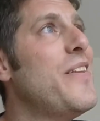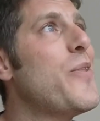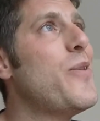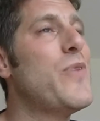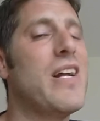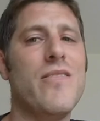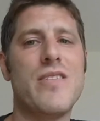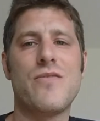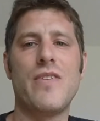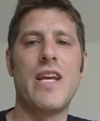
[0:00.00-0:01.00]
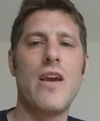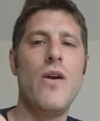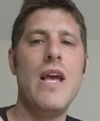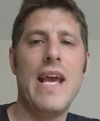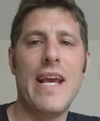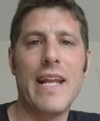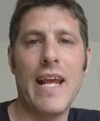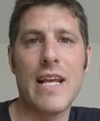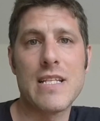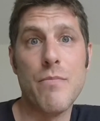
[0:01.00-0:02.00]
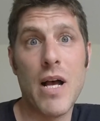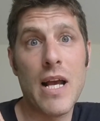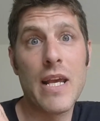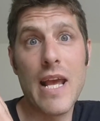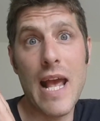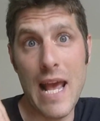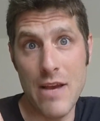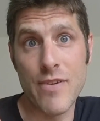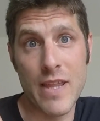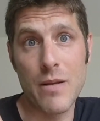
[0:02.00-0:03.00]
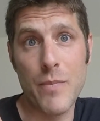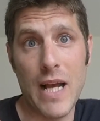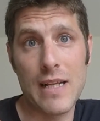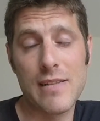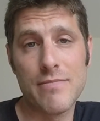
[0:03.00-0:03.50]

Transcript: and the thumbnail of this video, it is my everything pack.